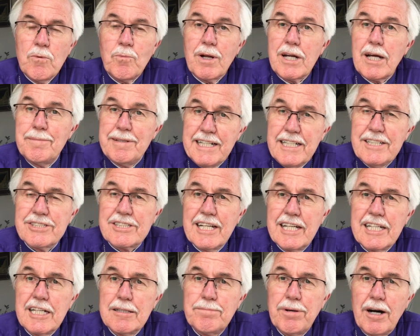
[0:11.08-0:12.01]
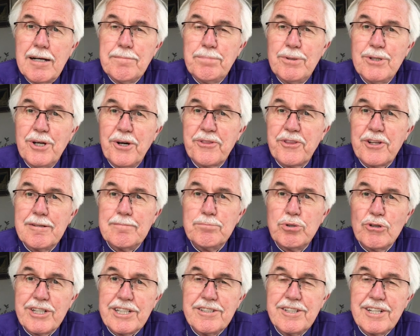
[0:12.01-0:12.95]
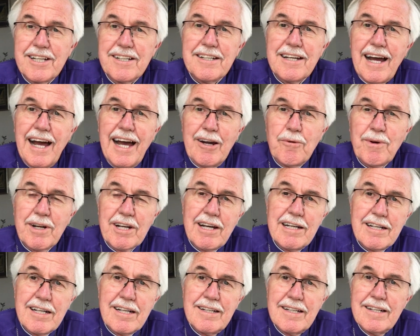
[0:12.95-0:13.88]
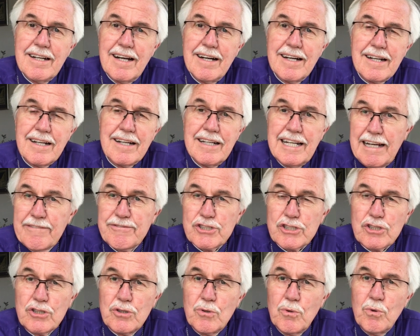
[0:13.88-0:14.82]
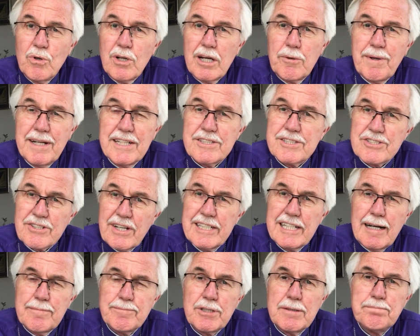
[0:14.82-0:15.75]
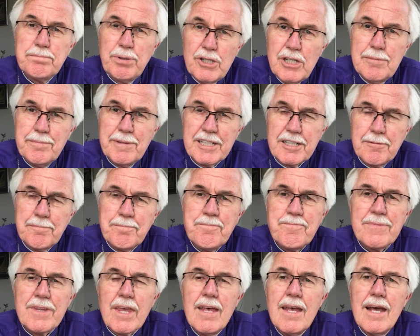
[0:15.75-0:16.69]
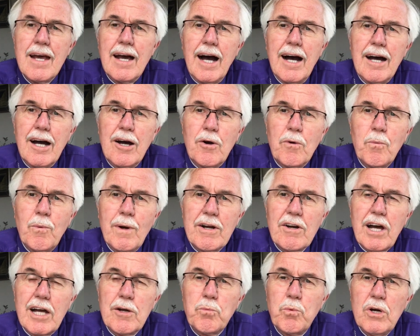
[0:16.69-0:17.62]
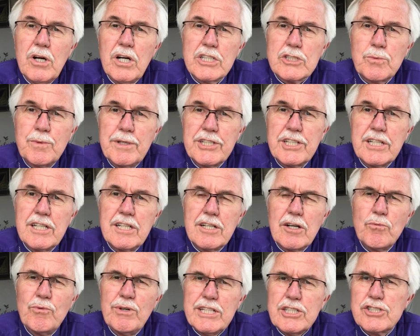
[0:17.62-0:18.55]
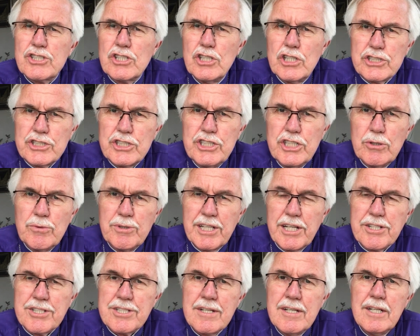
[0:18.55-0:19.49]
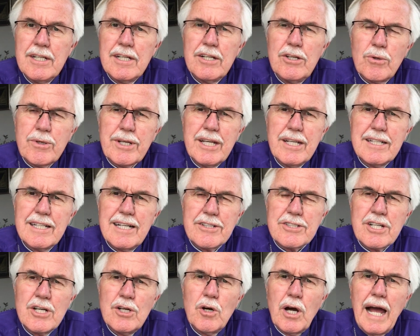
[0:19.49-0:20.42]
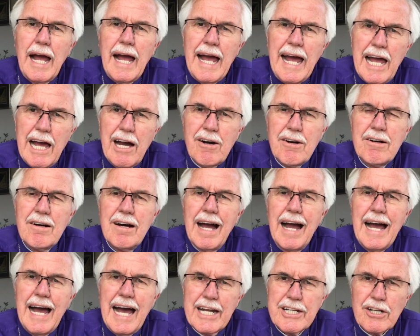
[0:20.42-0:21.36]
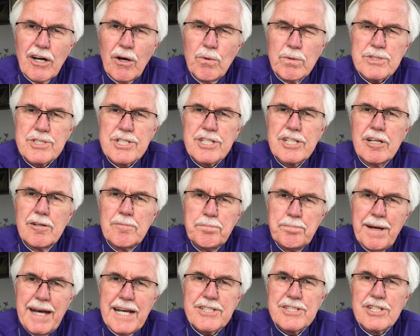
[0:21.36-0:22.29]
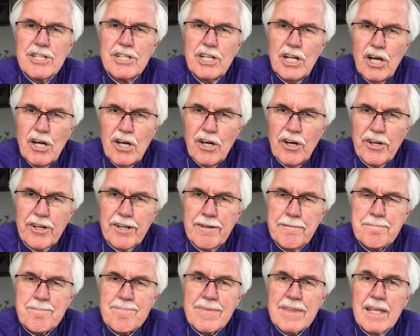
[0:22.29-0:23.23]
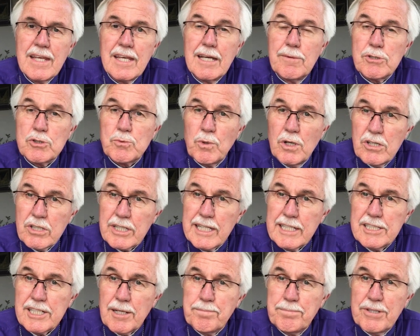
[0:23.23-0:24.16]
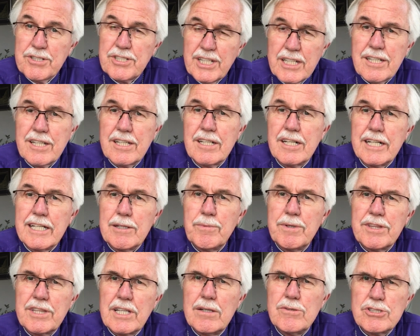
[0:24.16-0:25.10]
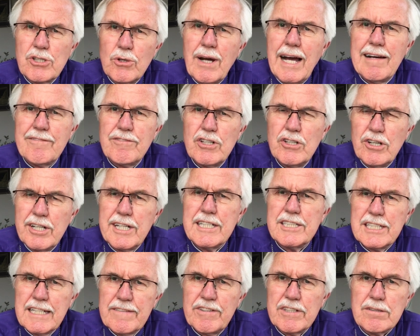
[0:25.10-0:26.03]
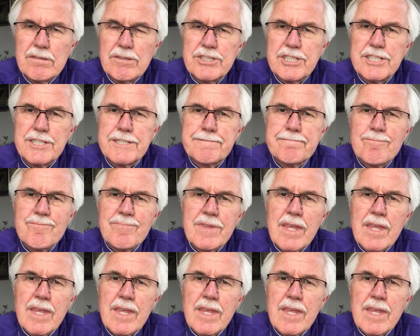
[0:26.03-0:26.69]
Well, I'm an East Ender by birth and breeding, and when I left school, I went straight up to Birmingham, where I worked with a research unit looking at how adults can best learn. It was working particularly with those who have learning difficulties.